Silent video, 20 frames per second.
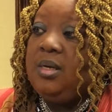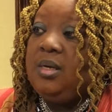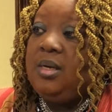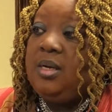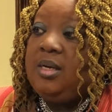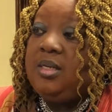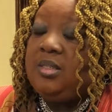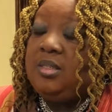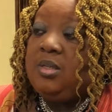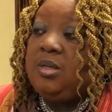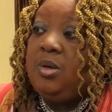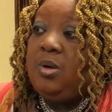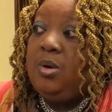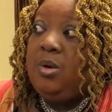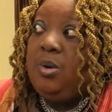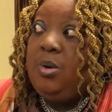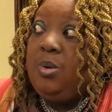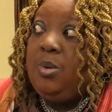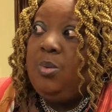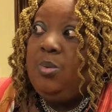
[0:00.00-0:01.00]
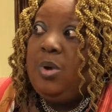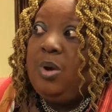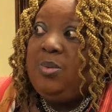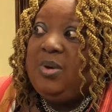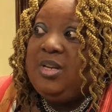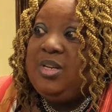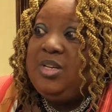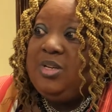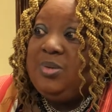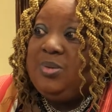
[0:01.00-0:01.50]
It's what
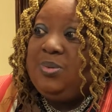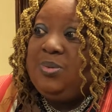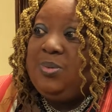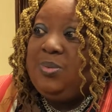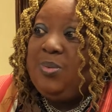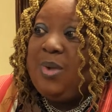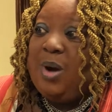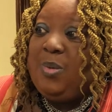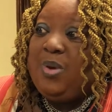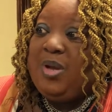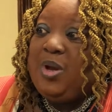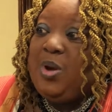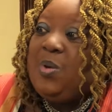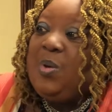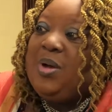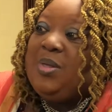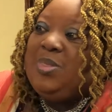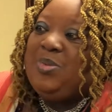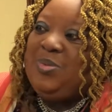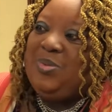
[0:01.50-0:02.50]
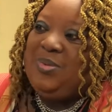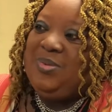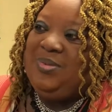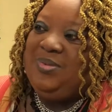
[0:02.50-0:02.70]
we do while we're going through.